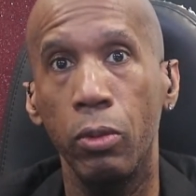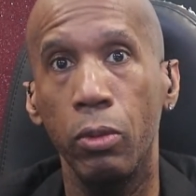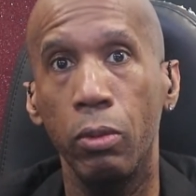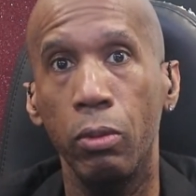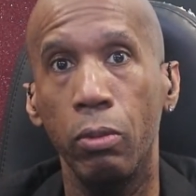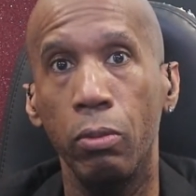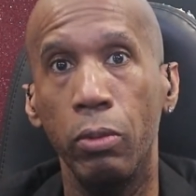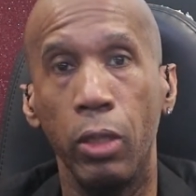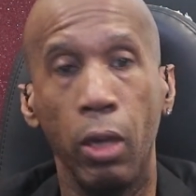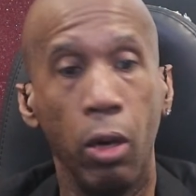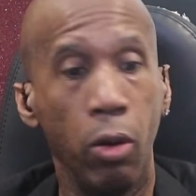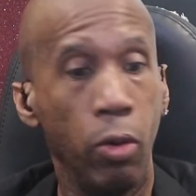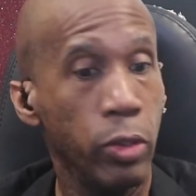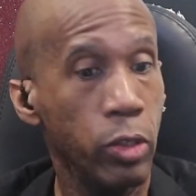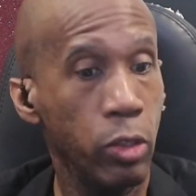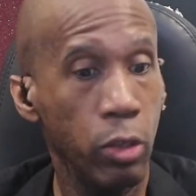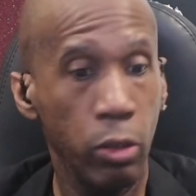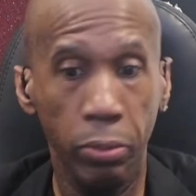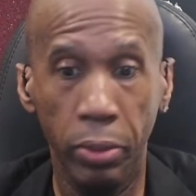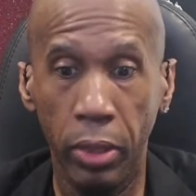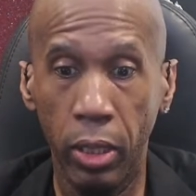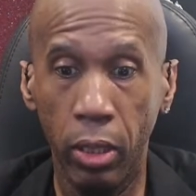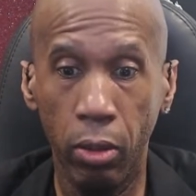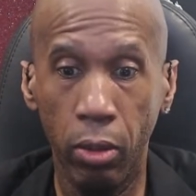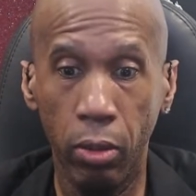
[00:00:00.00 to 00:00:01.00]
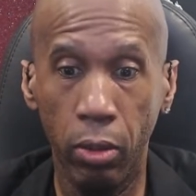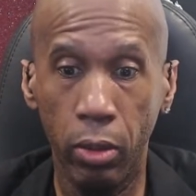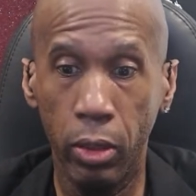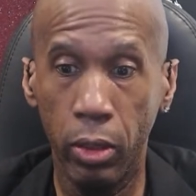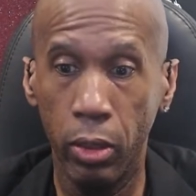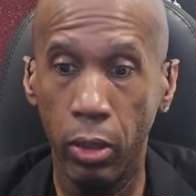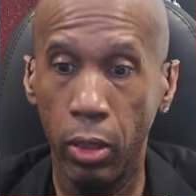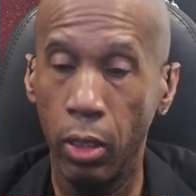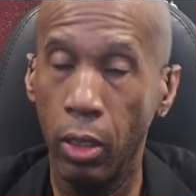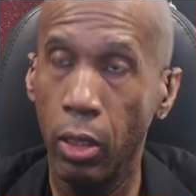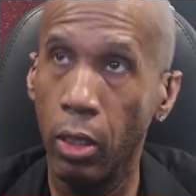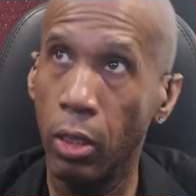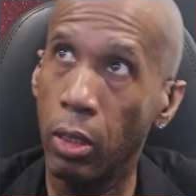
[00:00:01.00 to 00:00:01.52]
We're always going to be going
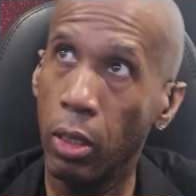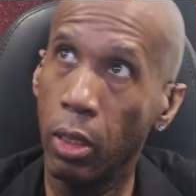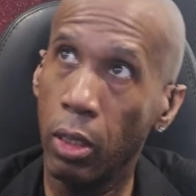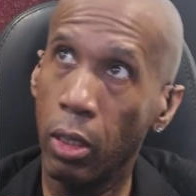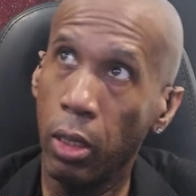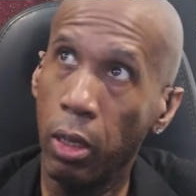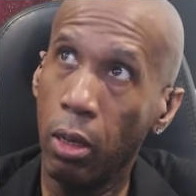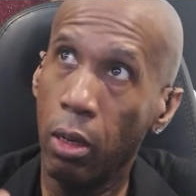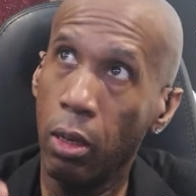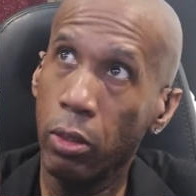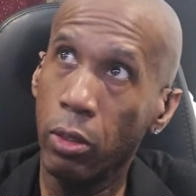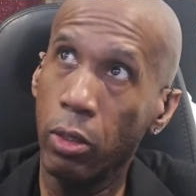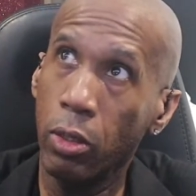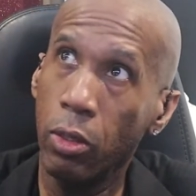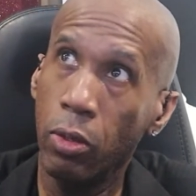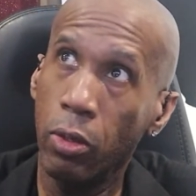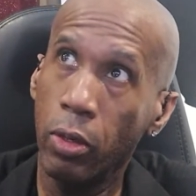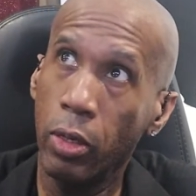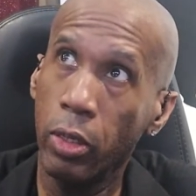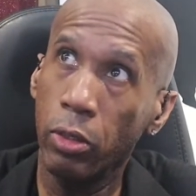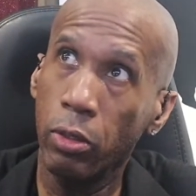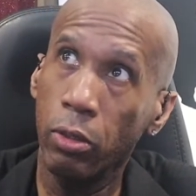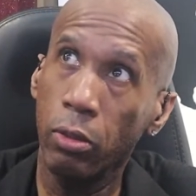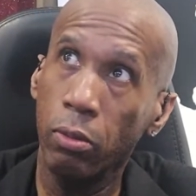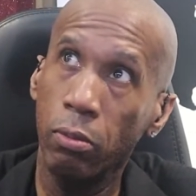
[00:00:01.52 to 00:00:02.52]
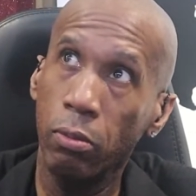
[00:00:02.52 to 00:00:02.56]
a long course,